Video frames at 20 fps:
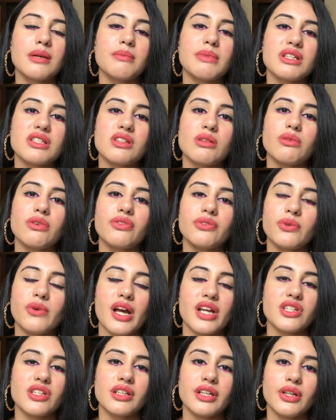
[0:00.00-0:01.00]
But some of you
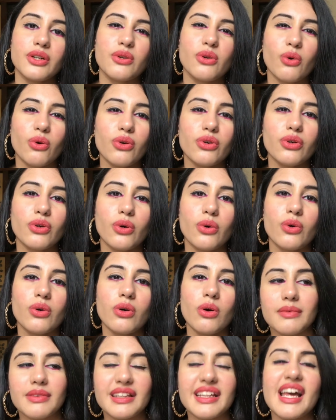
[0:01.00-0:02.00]
actually don't
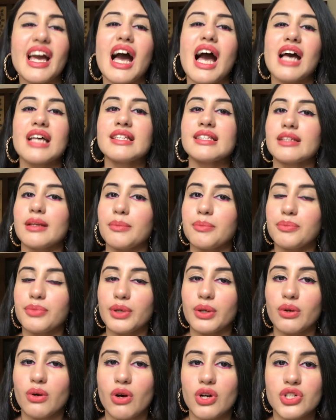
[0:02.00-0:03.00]
know, there are some
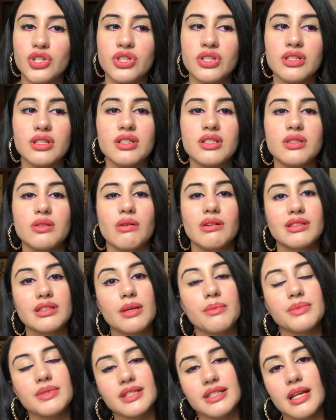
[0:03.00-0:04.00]
precautions or
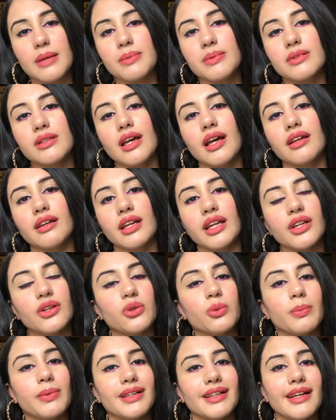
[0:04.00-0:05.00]
some steps that
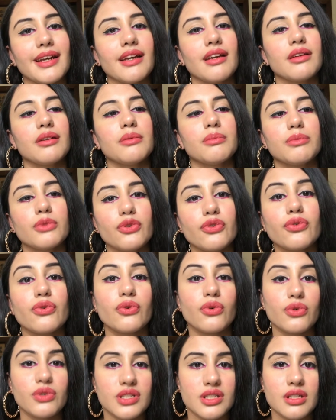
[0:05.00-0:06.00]
need to be taken
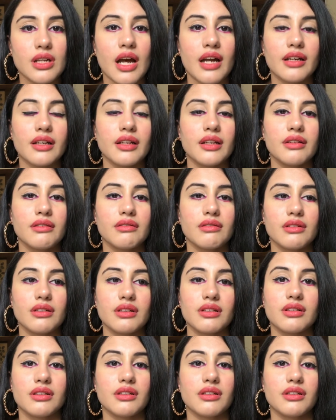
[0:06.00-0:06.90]
before starting